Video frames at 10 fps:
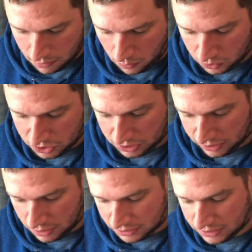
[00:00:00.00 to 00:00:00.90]
Once you click
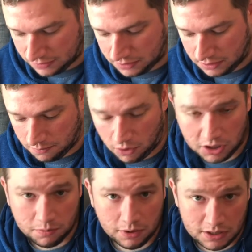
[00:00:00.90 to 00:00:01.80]
on it, it's got the
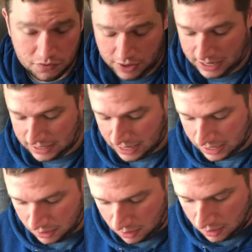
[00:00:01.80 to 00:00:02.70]
market price for that day.